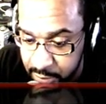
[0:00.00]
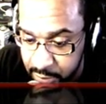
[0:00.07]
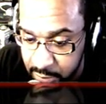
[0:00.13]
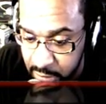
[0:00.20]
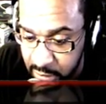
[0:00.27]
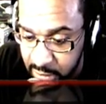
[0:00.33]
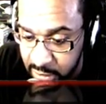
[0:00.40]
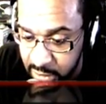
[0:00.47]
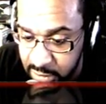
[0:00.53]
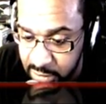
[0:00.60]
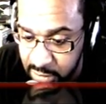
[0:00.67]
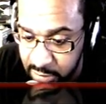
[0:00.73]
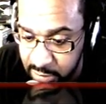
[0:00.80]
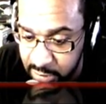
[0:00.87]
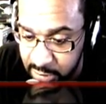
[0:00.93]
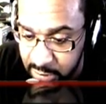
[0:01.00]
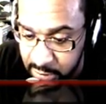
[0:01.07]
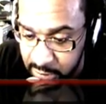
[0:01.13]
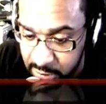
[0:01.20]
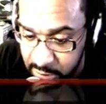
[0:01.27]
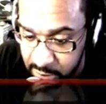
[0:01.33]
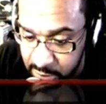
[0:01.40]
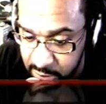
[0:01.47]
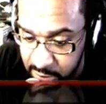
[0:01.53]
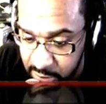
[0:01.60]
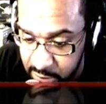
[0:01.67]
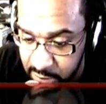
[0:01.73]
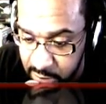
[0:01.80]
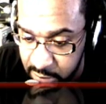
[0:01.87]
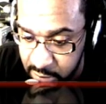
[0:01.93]
I guess he was
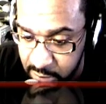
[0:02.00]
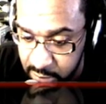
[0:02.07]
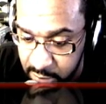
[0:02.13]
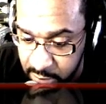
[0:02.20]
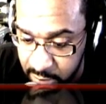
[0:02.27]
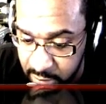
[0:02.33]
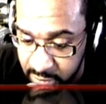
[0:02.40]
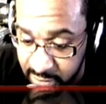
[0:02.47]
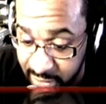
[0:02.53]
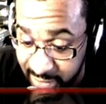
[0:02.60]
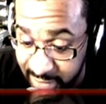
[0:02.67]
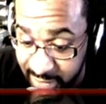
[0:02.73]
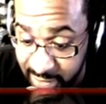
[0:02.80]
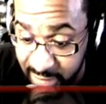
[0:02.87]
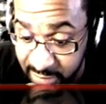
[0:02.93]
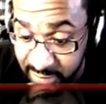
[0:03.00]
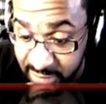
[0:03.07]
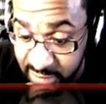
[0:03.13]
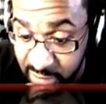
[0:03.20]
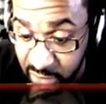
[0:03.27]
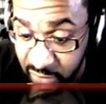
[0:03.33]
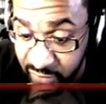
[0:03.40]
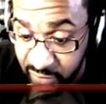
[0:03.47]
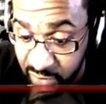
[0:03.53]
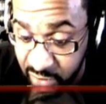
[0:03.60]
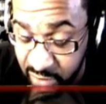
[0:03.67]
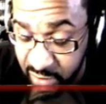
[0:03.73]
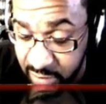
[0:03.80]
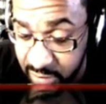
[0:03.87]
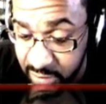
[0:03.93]
protecting himself
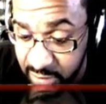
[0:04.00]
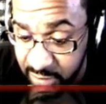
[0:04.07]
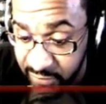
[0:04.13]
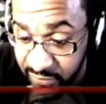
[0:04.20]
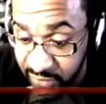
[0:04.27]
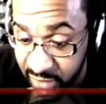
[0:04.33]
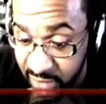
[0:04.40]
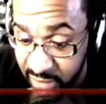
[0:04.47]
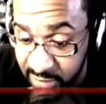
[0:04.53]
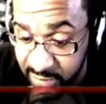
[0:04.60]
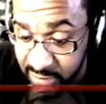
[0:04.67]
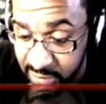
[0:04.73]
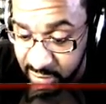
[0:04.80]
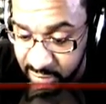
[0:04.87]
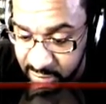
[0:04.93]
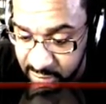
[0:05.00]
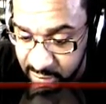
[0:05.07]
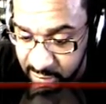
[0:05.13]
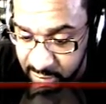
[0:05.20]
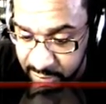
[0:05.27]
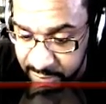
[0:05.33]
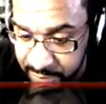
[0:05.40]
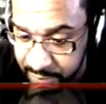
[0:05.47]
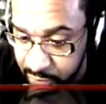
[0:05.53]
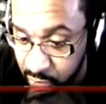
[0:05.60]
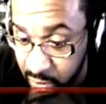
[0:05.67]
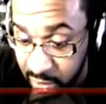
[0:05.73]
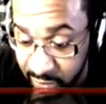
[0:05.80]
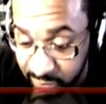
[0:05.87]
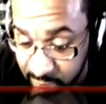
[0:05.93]
or defending himself, so
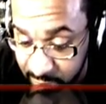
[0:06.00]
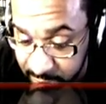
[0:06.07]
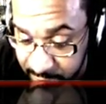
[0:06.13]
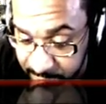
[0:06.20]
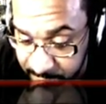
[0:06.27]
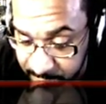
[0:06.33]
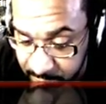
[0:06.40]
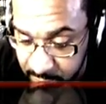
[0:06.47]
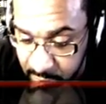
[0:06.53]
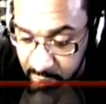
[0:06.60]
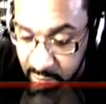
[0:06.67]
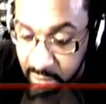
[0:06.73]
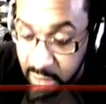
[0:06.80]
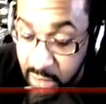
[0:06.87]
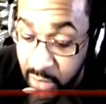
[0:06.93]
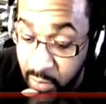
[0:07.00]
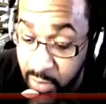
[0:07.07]
whatever. What